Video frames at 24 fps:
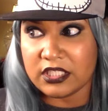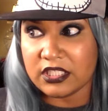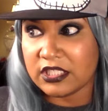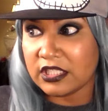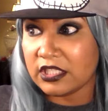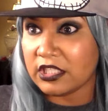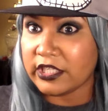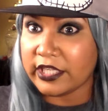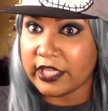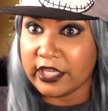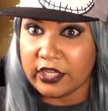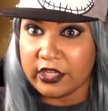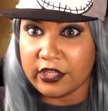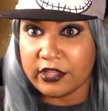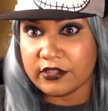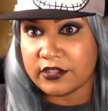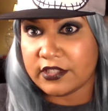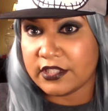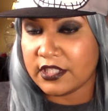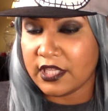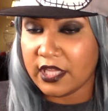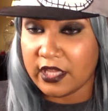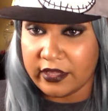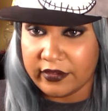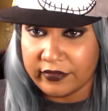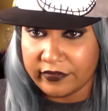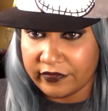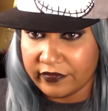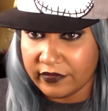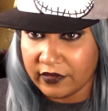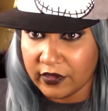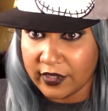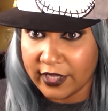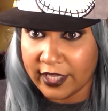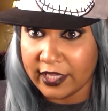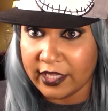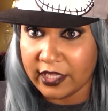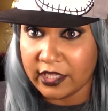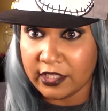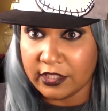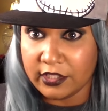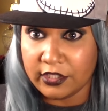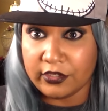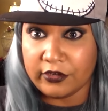to look at other stuff, okay?